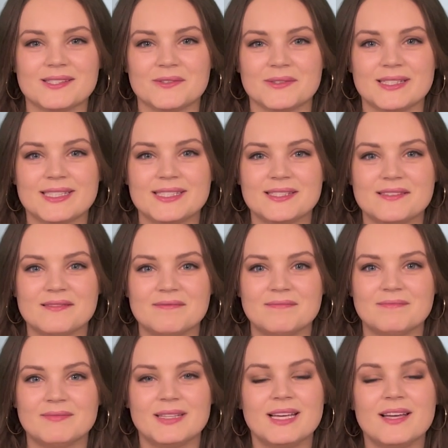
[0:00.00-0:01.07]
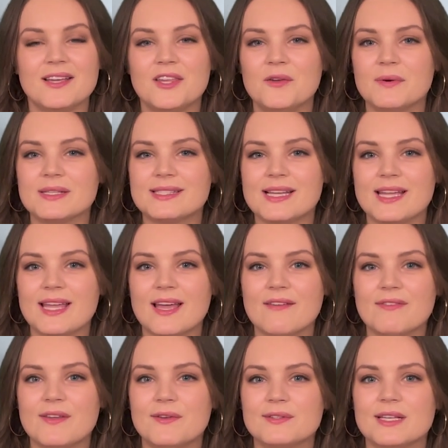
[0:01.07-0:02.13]
stories.
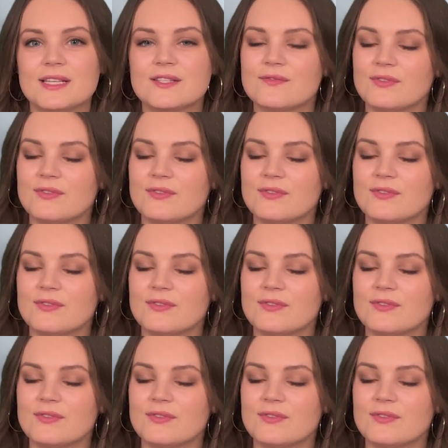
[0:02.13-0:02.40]
USAF uses